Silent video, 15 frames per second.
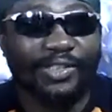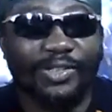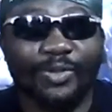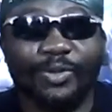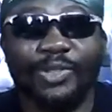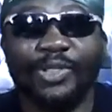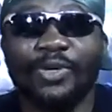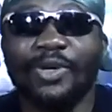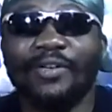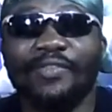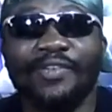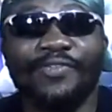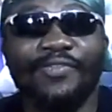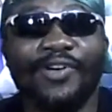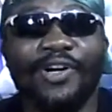So we now
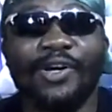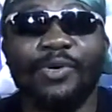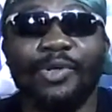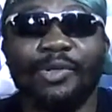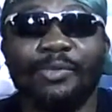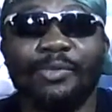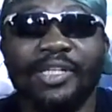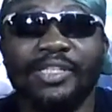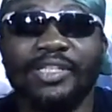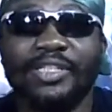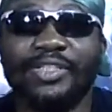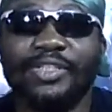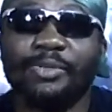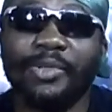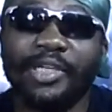have a forward
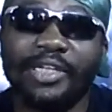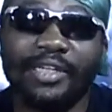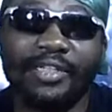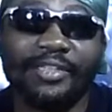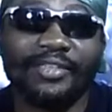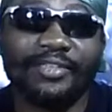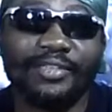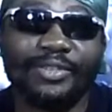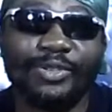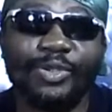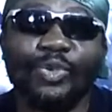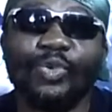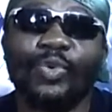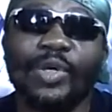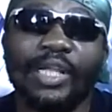base in Jamaica.
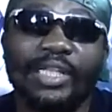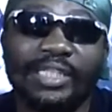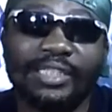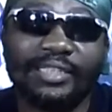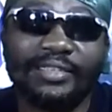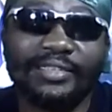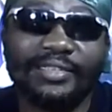To do what?